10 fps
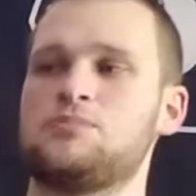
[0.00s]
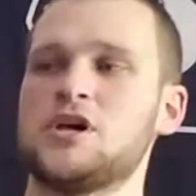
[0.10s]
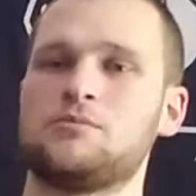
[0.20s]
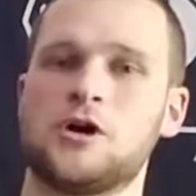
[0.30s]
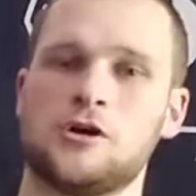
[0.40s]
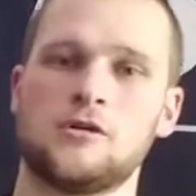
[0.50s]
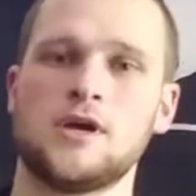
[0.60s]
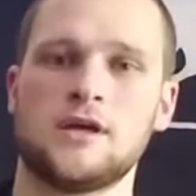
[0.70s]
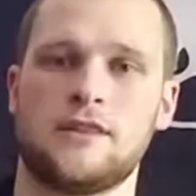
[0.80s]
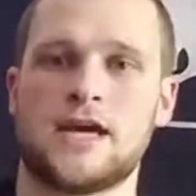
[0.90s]
Big part.
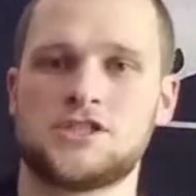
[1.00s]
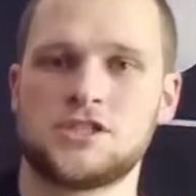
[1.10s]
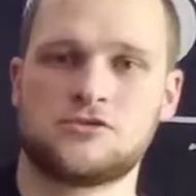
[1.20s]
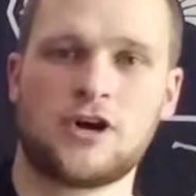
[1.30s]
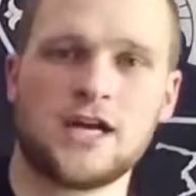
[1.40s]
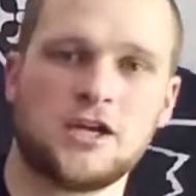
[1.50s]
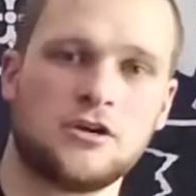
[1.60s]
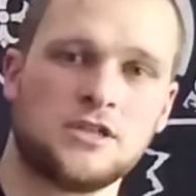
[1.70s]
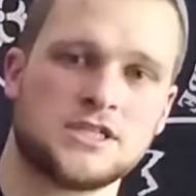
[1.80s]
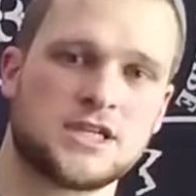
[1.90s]
That's just right
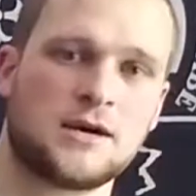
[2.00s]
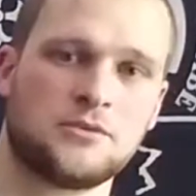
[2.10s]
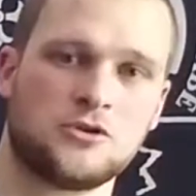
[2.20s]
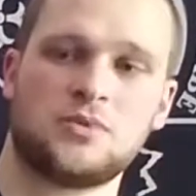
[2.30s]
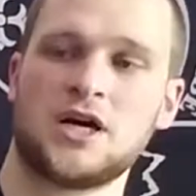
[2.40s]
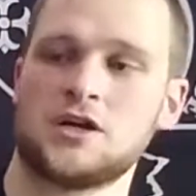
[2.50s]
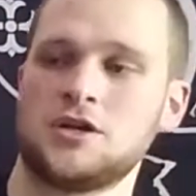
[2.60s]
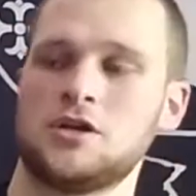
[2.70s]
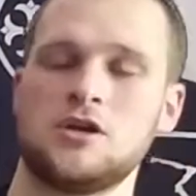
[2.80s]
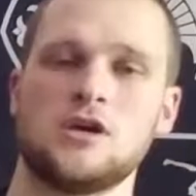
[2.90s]
here in this top little
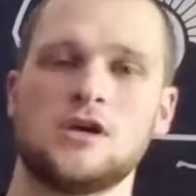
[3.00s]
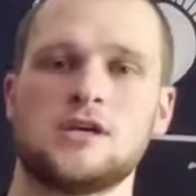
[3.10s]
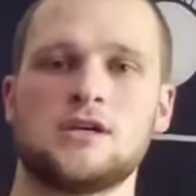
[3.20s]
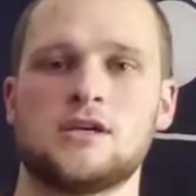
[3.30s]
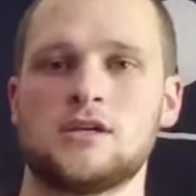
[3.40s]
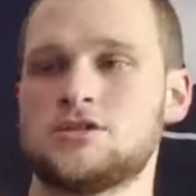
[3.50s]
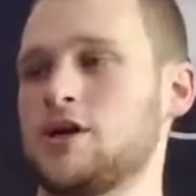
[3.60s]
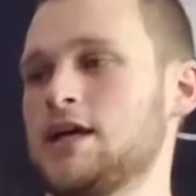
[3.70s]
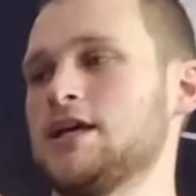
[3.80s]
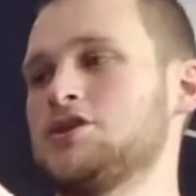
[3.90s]
pocket,
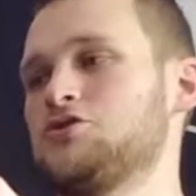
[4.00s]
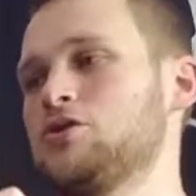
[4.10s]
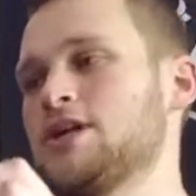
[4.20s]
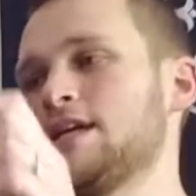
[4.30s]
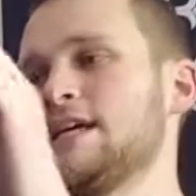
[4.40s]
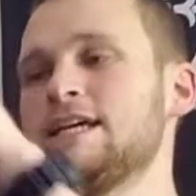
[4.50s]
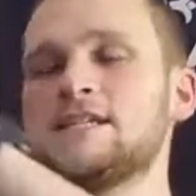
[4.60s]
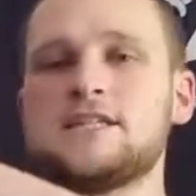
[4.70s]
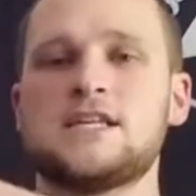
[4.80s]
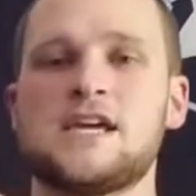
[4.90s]
so I can get to it
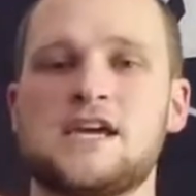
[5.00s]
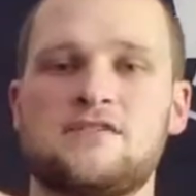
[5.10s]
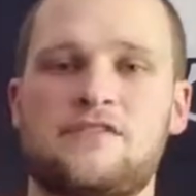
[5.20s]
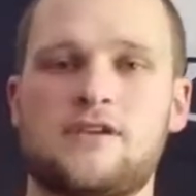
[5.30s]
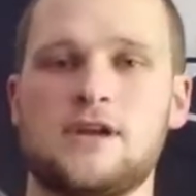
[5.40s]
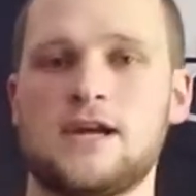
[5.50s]
easily if